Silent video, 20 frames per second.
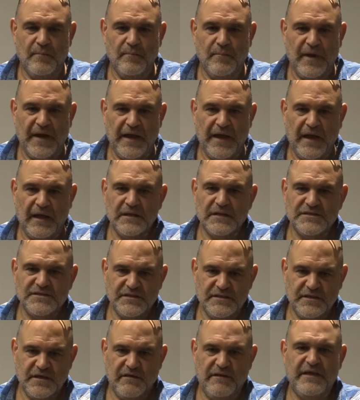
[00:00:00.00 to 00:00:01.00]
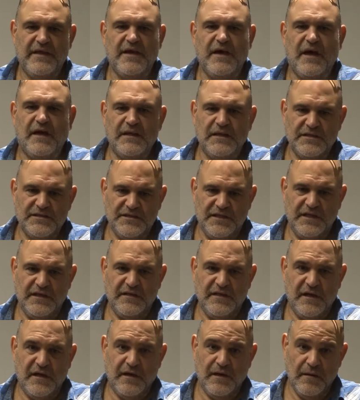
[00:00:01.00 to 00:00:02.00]
biology, their ecology,
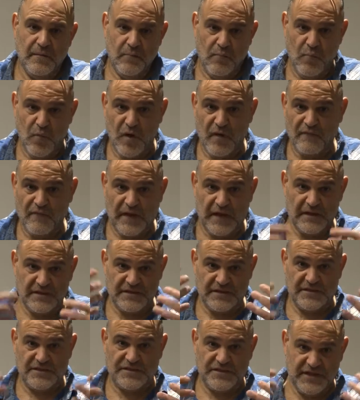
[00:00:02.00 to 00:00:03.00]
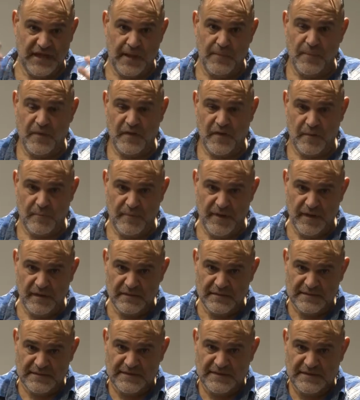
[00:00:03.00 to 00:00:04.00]
their morphology, the shape of their
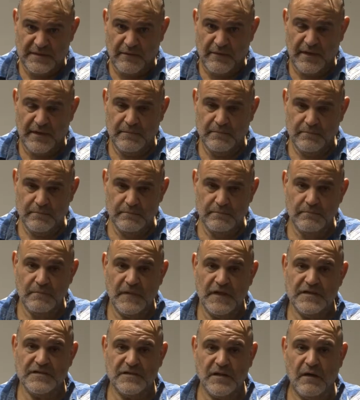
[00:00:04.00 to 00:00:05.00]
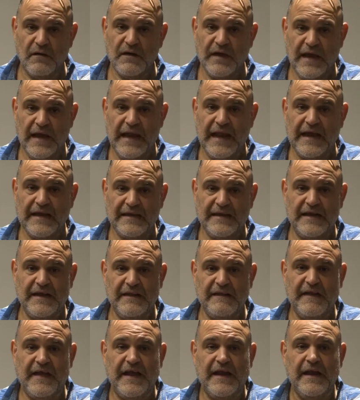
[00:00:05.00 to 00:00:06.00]
bills and so on is all connected
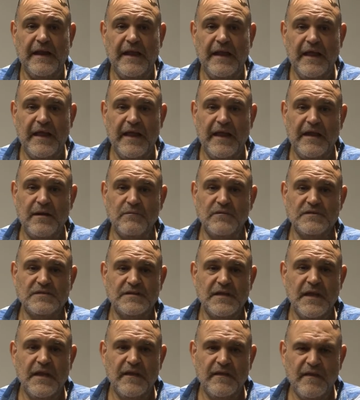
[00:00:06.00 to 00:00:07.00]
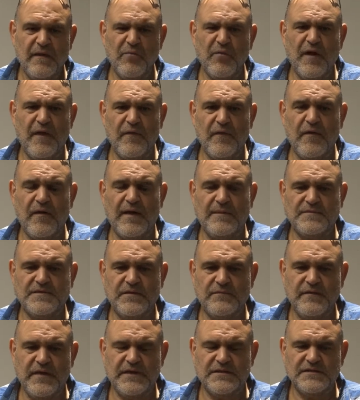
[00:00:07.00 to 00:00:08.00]
in that. And it was there were other
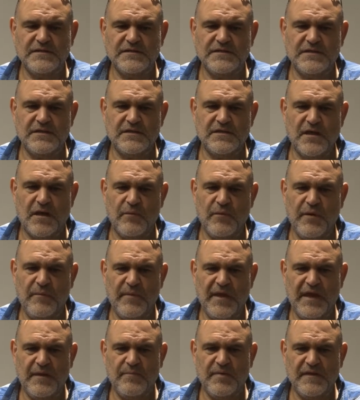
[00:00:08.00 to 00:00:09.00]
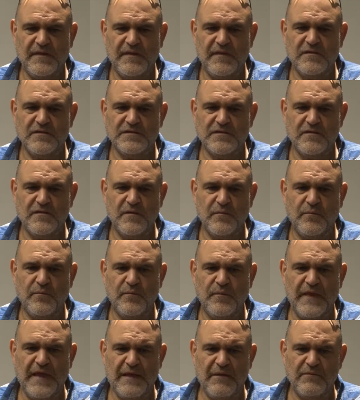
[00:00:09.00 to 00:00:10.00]
observations that Darwin made, but those are the
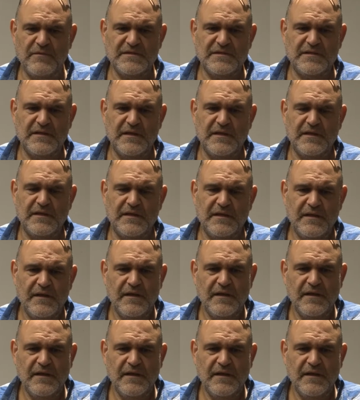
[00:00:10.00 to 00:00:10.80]
that was the